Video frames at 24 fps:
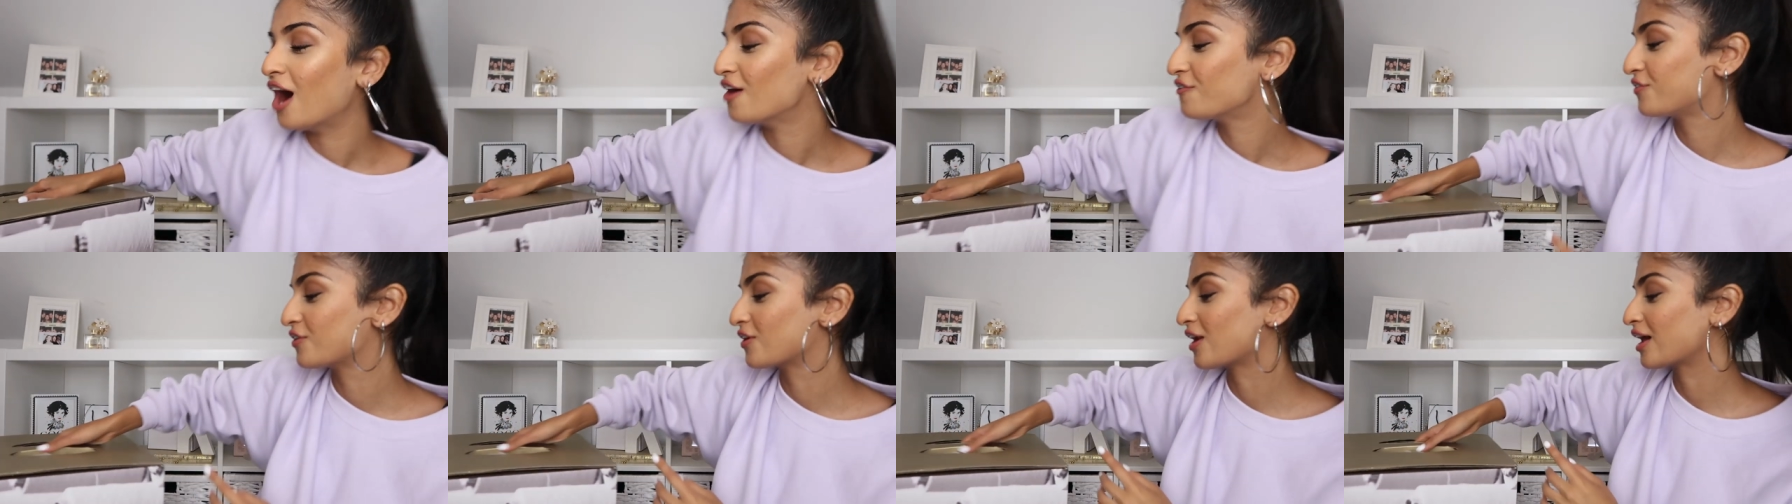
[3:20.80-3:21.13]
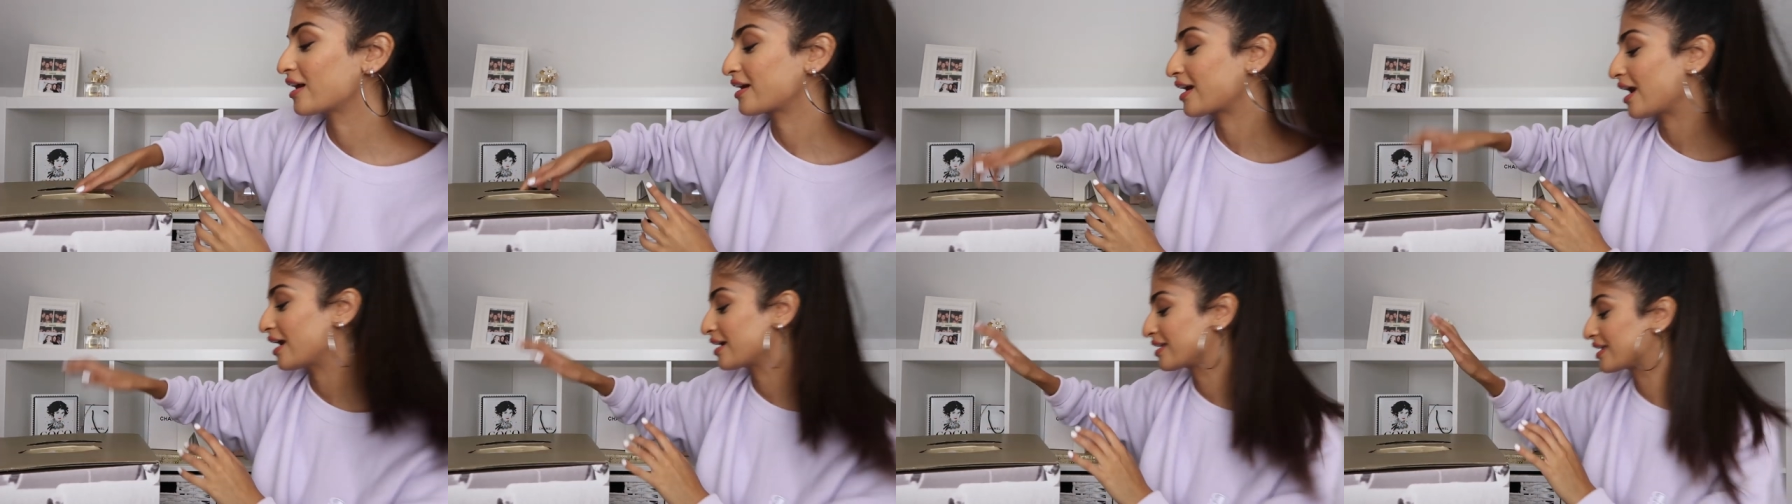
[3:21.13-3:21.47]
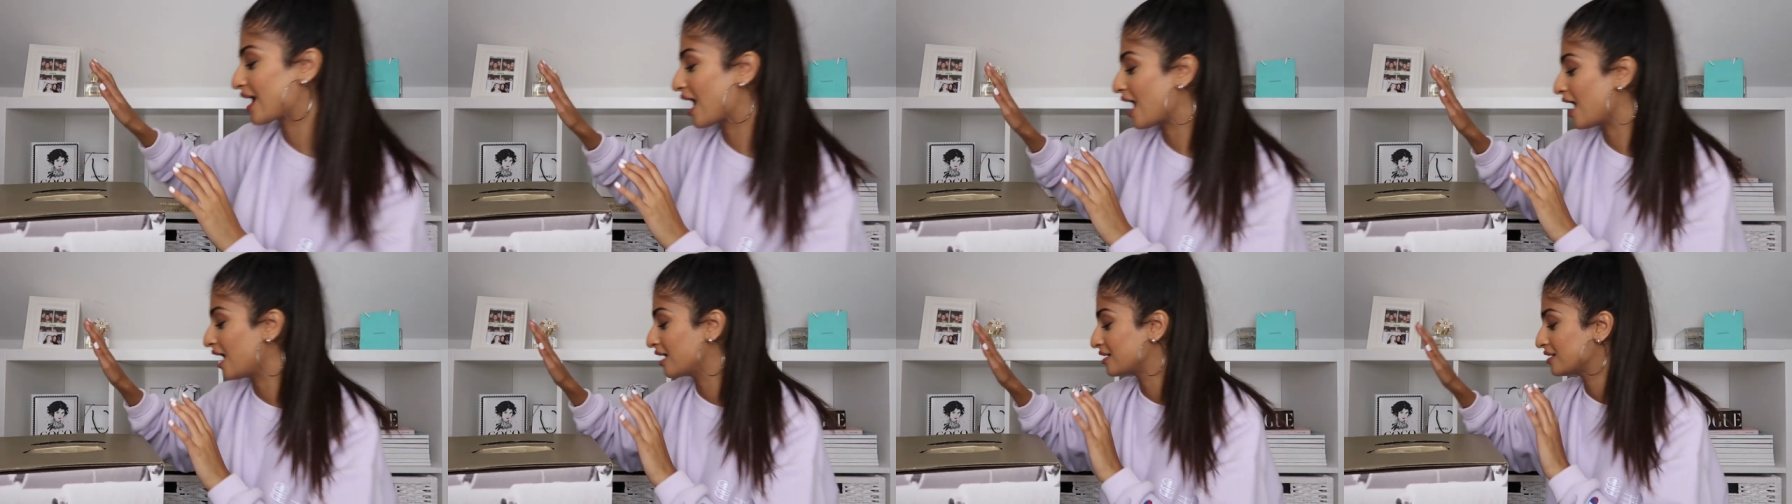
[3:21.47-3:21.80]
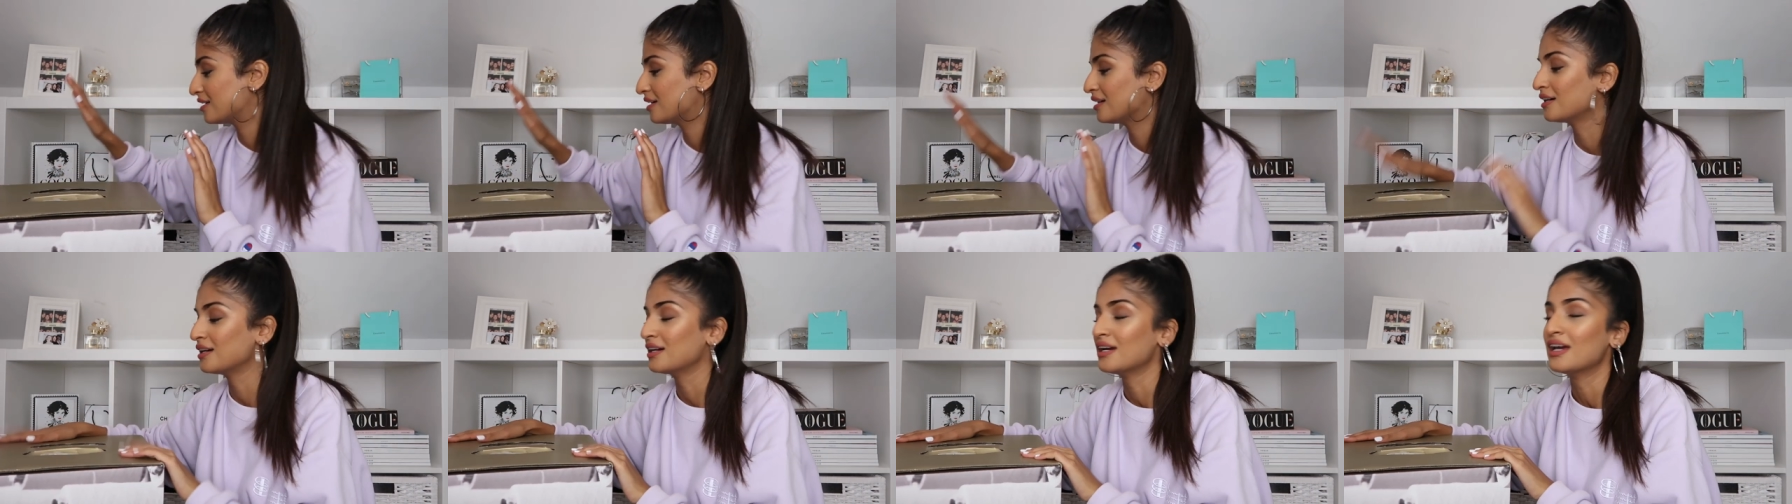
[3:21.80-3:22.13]
I feel like
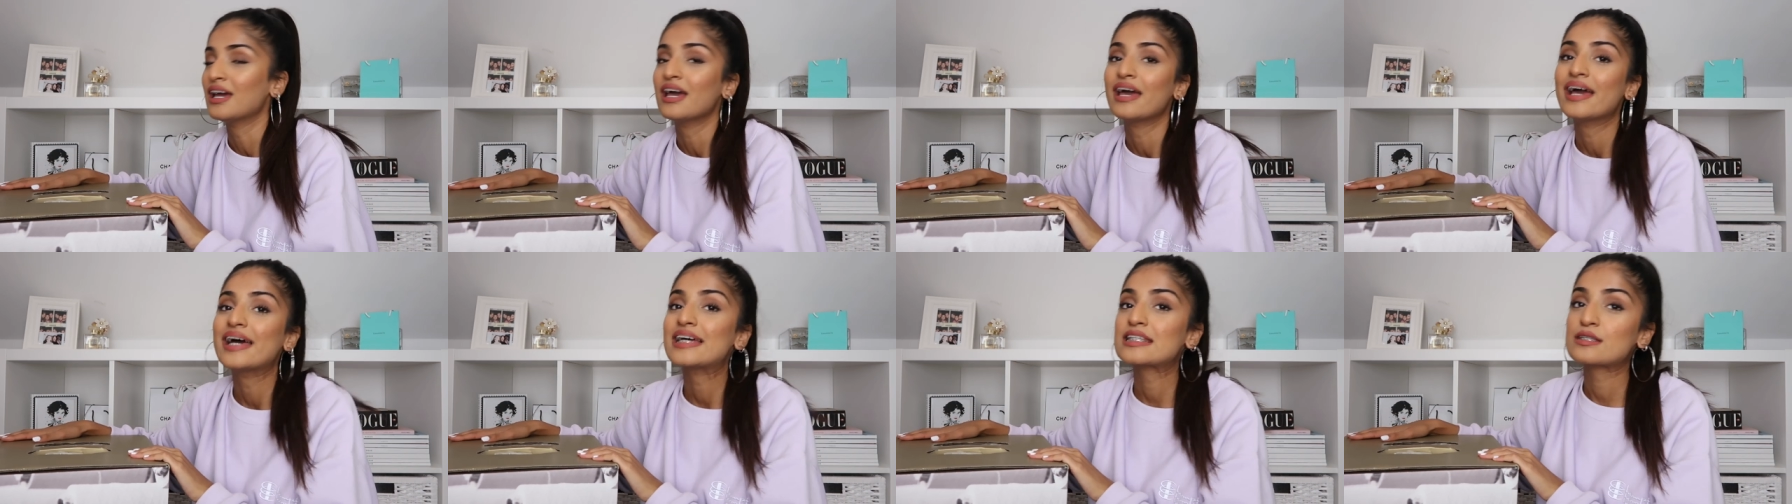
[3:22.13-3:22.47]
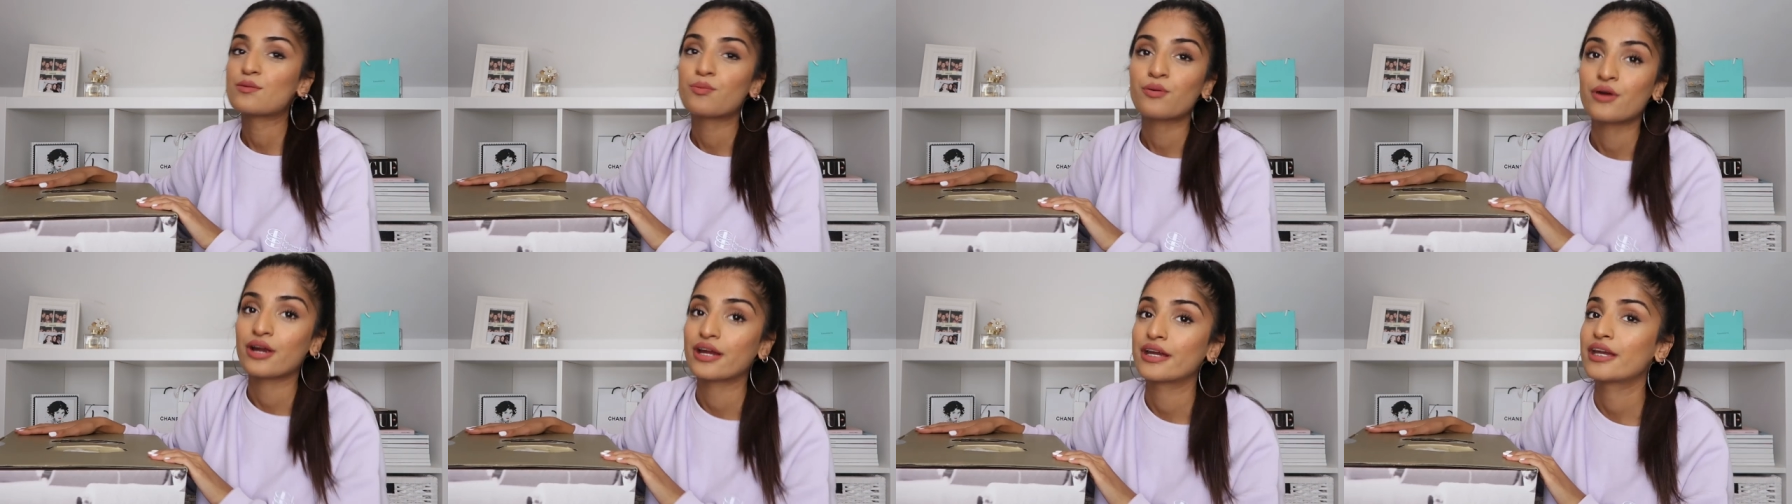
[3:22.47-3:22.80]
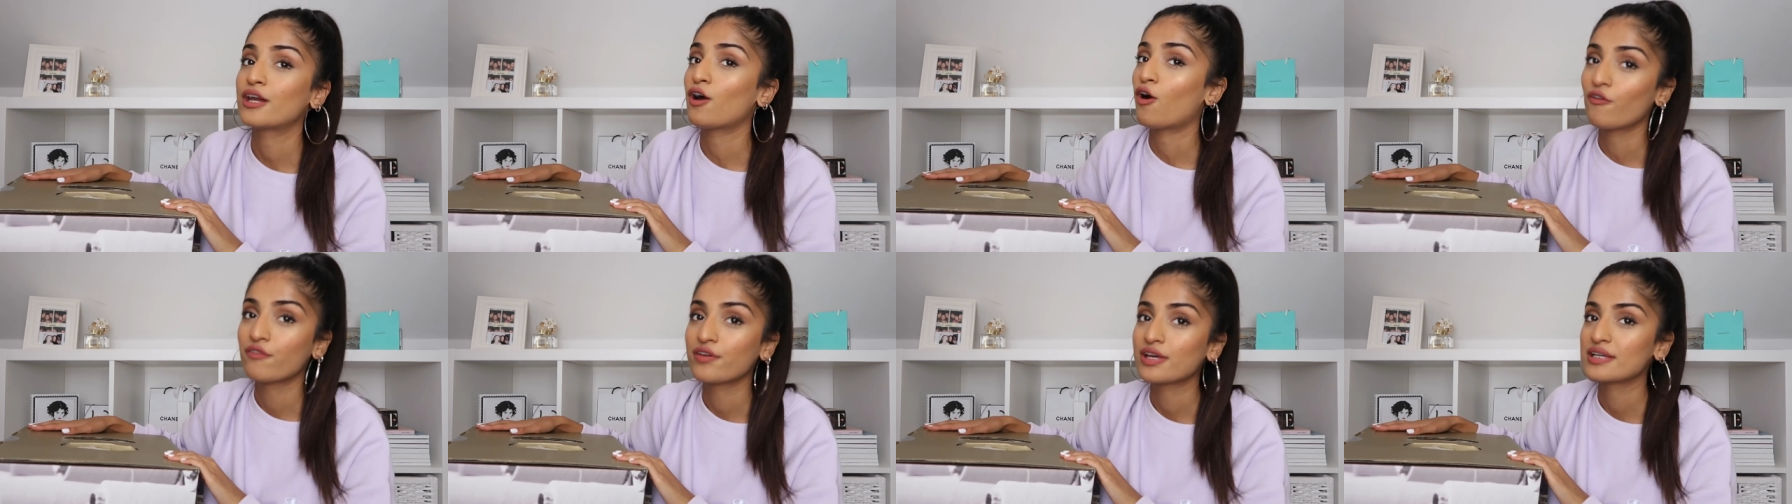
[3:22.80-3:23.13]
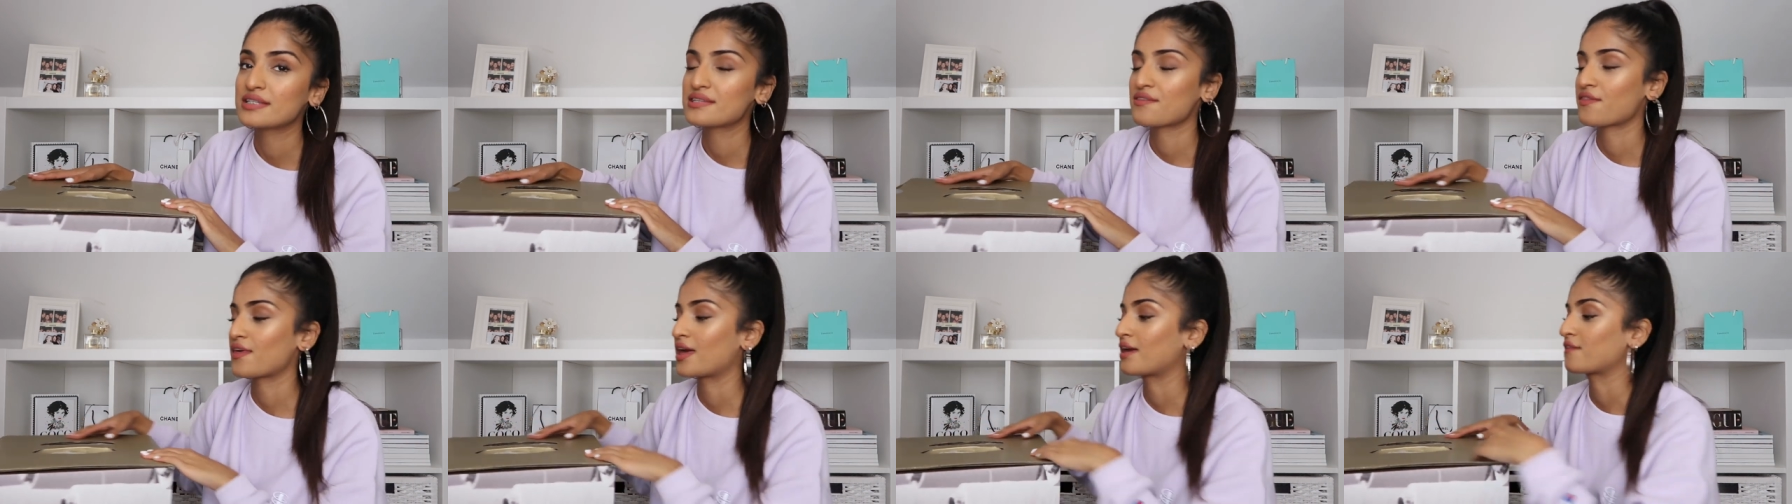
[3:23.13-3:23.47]
again is a pretty
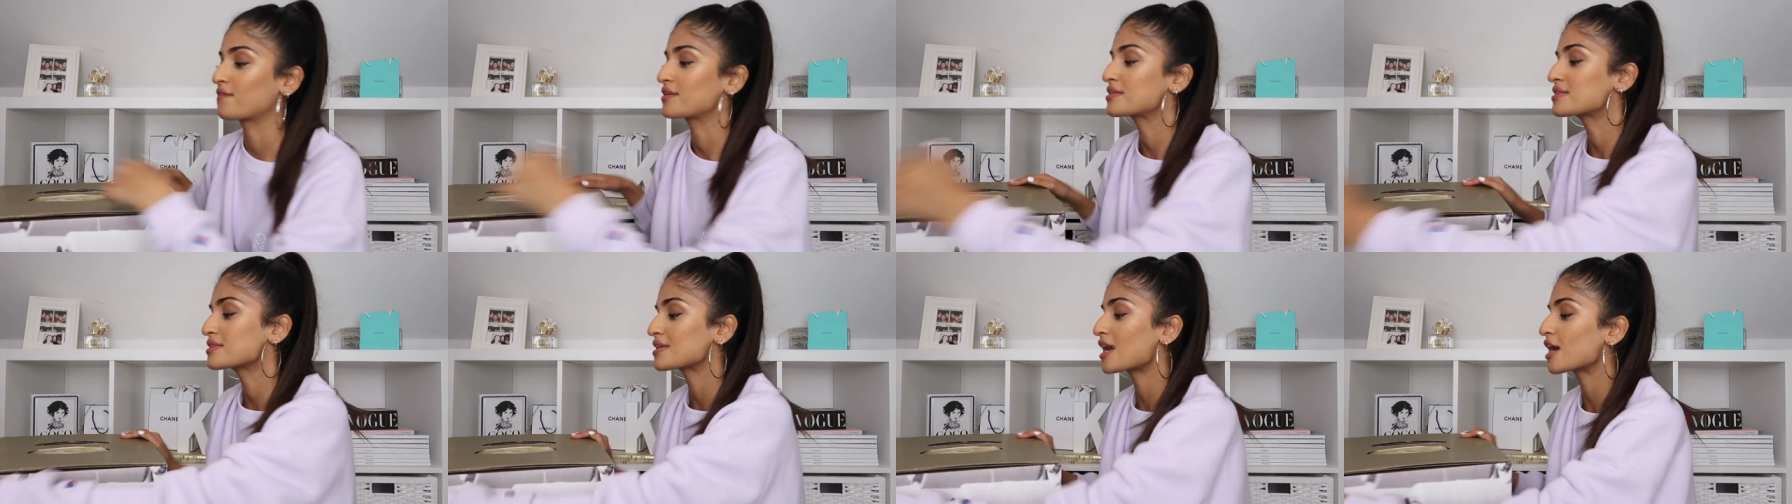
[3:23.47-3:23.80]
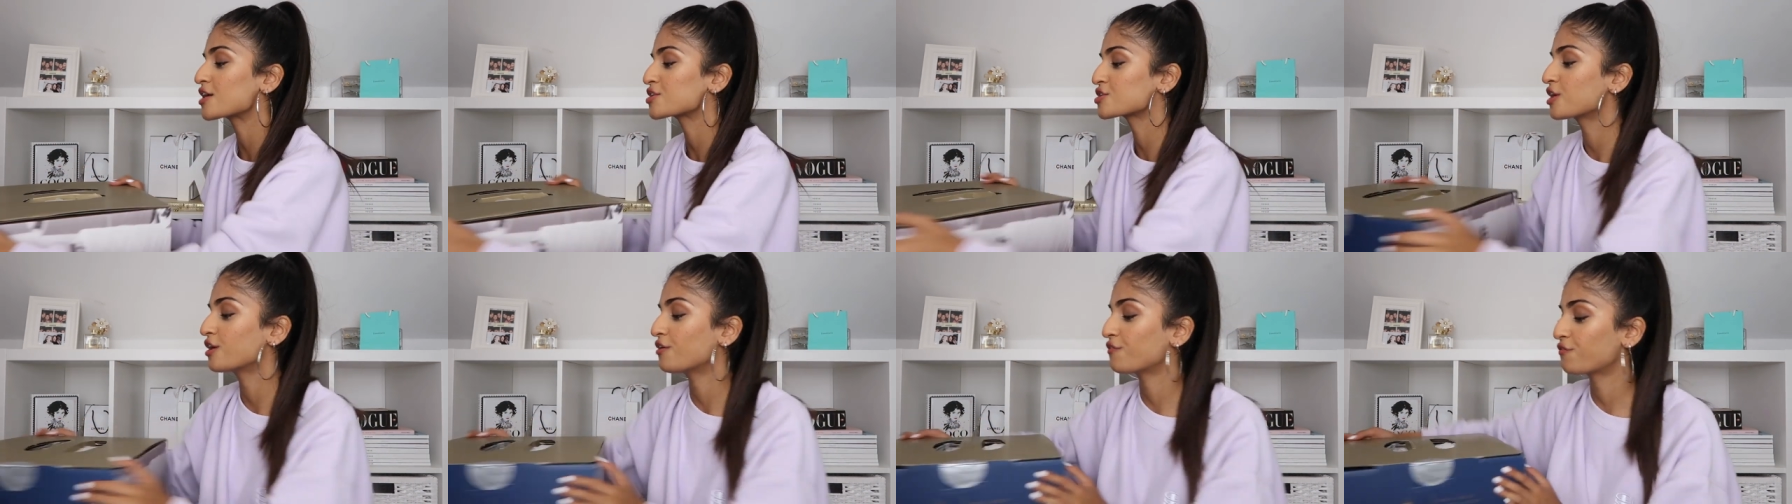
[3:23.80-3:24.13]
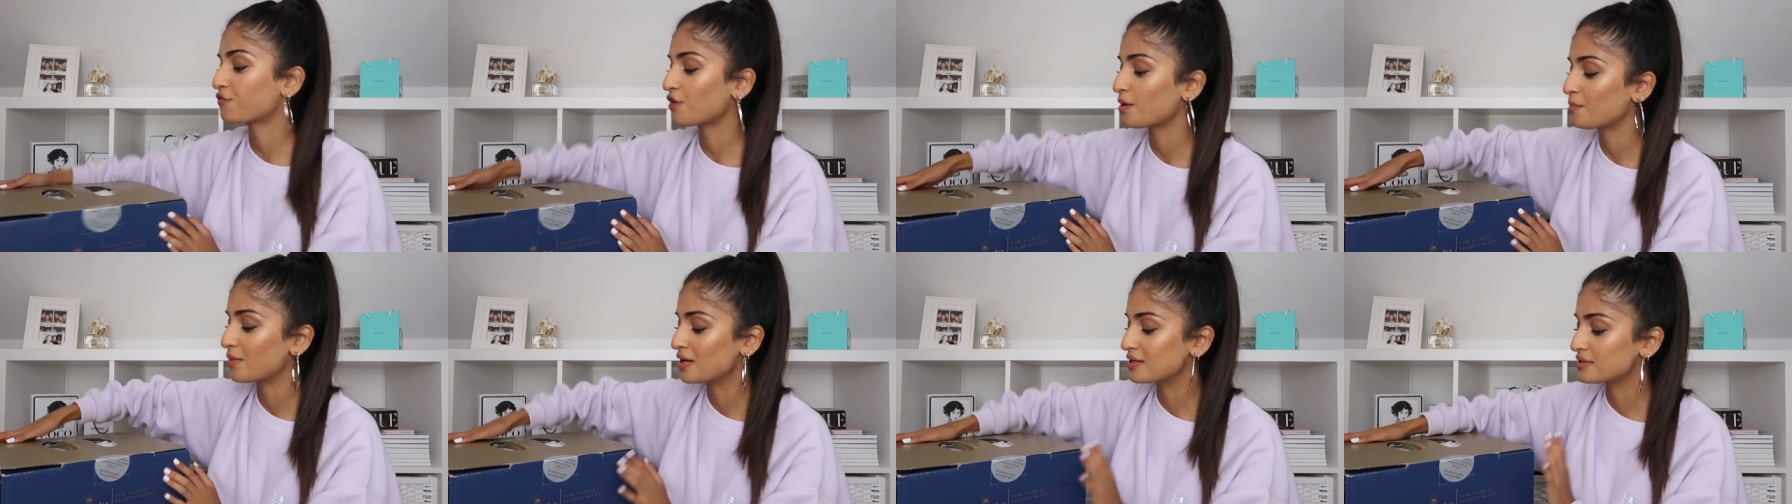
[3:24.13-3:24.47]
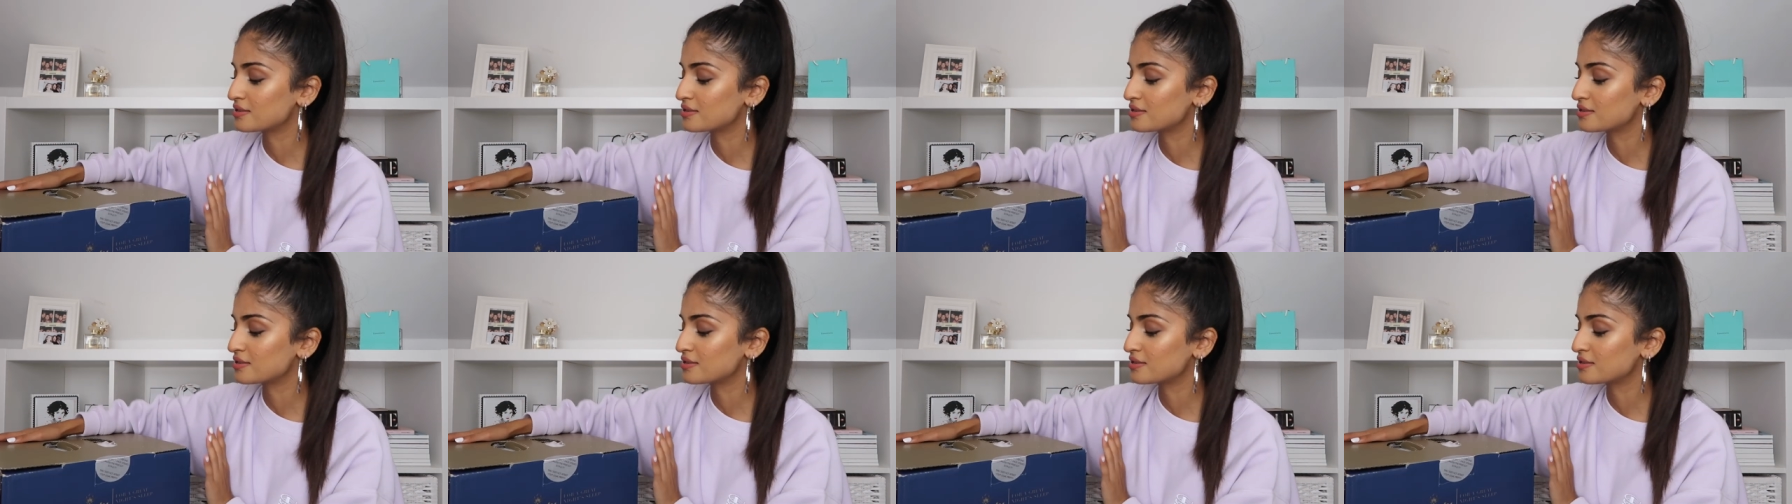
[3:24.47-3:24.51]
obvious thing, this is actually from